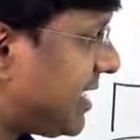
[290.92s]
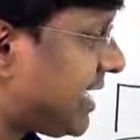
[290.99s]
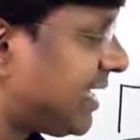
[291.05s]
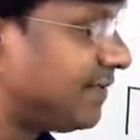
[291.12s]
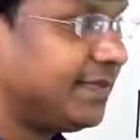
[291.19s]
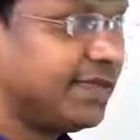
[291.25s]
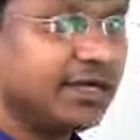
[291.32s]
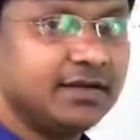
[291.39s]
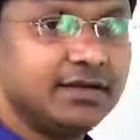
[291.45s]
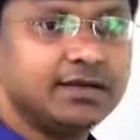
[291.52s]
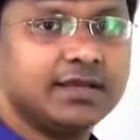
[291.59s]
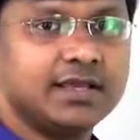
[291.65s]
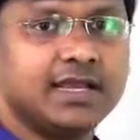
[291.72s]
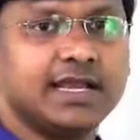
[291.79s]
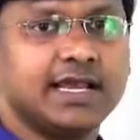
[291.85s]
and
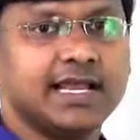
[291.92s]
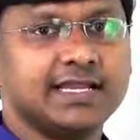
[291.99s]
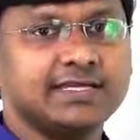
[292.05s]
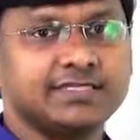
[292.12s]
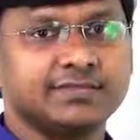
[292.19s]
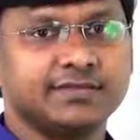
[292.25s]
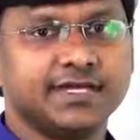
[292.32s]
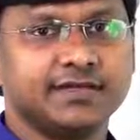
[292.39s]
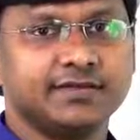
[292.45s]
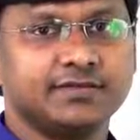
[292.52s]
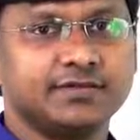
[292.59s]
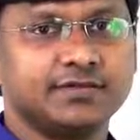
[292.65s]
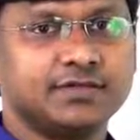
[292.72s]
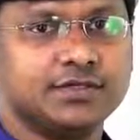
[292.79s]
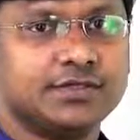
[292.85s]
then Galantamine.
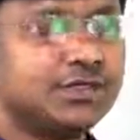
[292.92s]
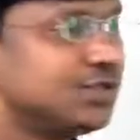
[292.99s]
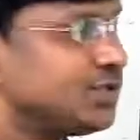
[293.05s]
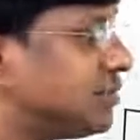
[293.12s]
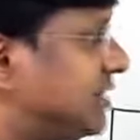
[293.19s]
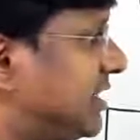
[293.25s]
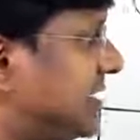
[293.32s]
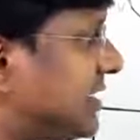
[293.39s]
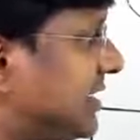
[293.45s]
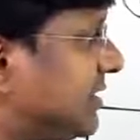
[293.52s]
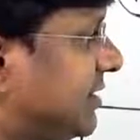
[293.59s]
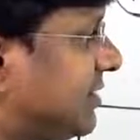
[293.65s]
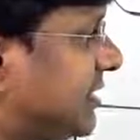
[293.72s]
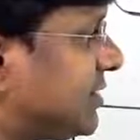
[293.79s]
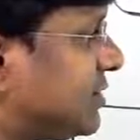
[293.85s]
So these are
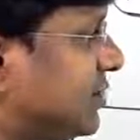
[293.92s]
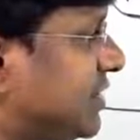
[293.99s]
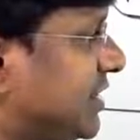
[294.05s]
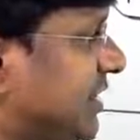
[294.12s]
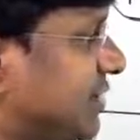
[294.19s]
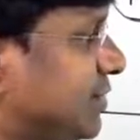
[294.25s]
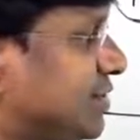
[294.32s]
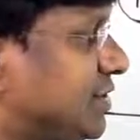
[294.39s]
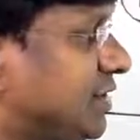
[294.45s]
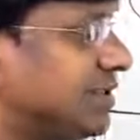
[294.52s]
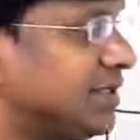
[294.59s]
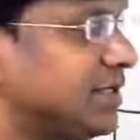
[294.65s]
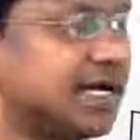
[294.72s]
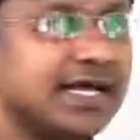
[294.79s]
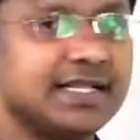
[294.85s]
the drugs which are used
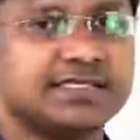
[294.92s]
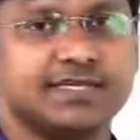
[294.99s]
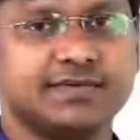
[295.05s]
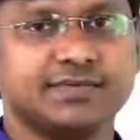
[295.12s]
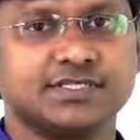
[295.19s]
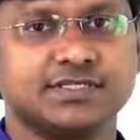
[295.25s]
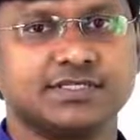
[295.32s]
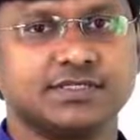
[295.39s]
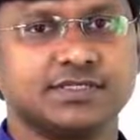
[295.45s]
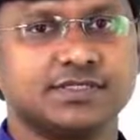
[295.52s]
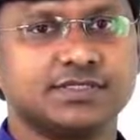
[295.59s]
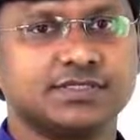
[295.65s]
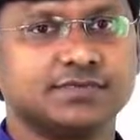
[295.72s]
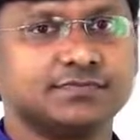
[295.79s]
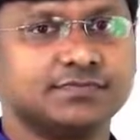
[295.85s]
in Alzheimer's
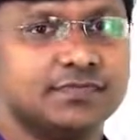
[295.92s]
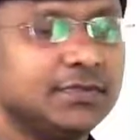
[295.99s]
disease.